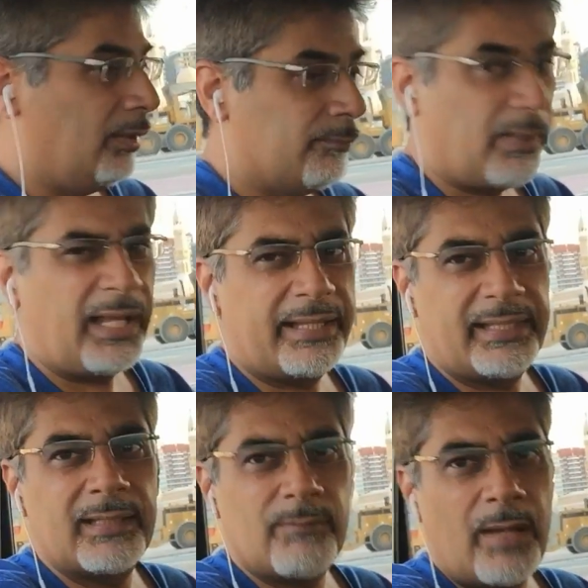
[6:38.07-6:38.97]
but I
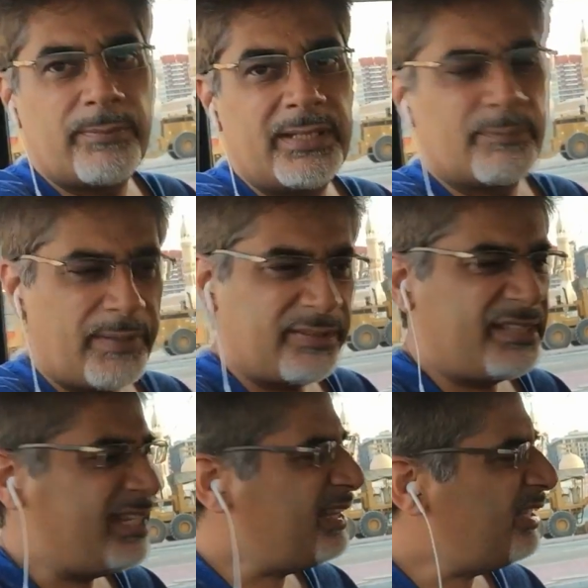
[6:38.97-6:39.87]
think it might be,
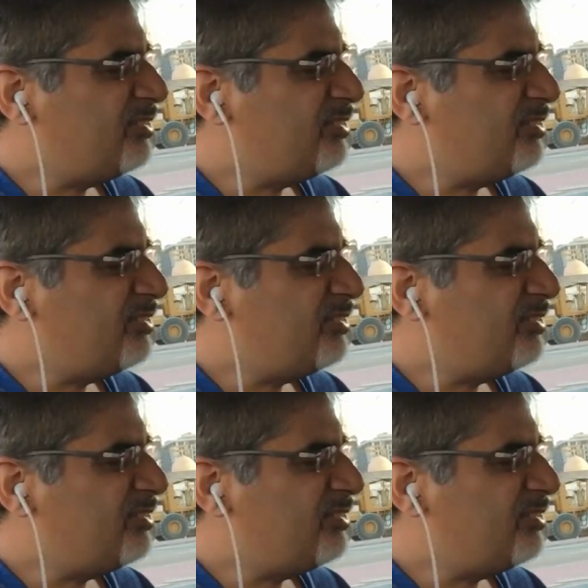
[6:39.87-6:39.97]
especially in the